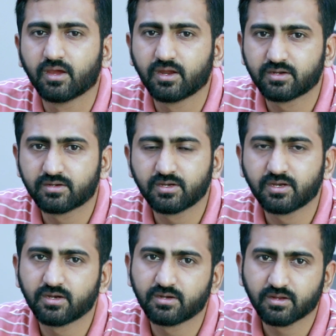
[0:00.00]
it
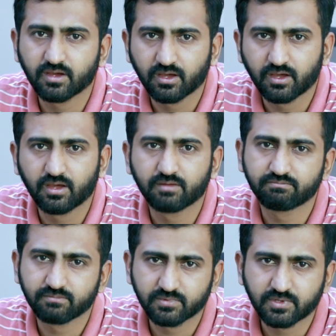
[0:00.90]
need
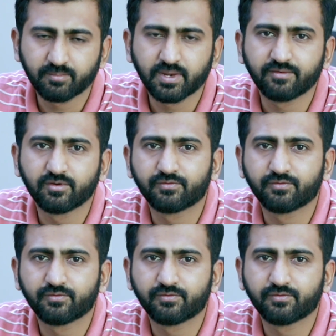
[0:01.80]
sub level